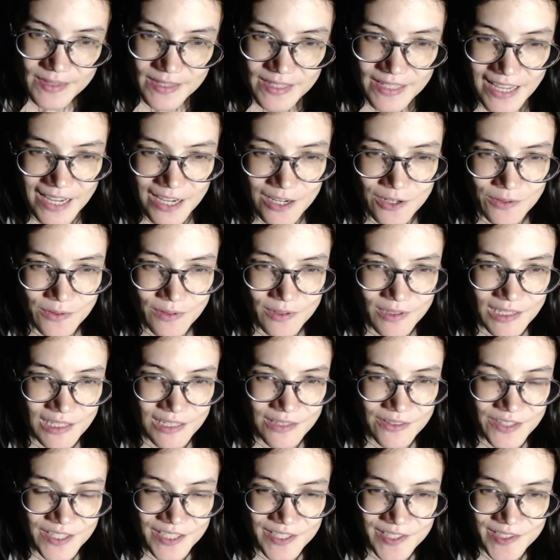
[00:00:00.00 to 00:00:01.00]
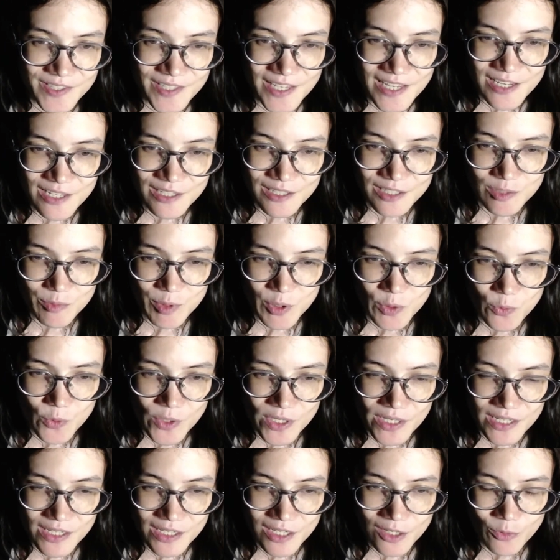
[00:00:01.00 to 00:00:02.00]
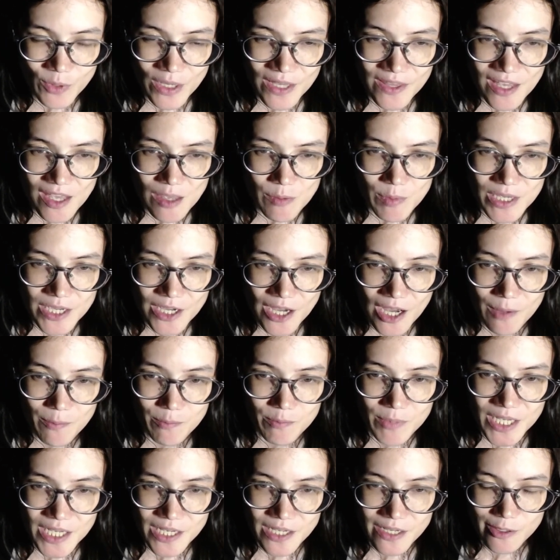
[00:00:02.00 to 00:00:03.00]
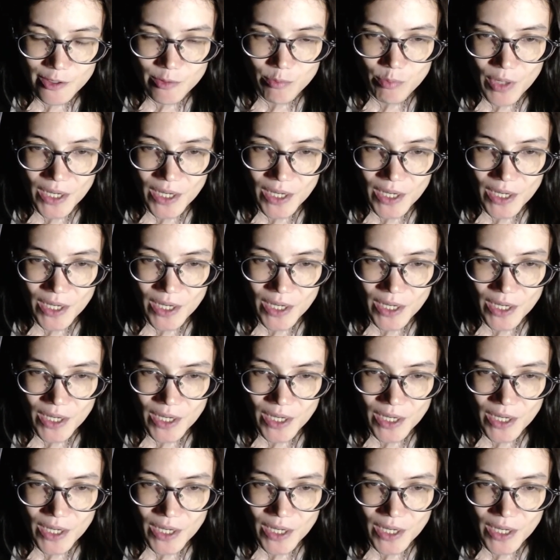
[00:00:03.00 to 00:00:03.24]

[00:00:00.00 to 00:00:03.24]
Now, this scene is a bit weird where they become big,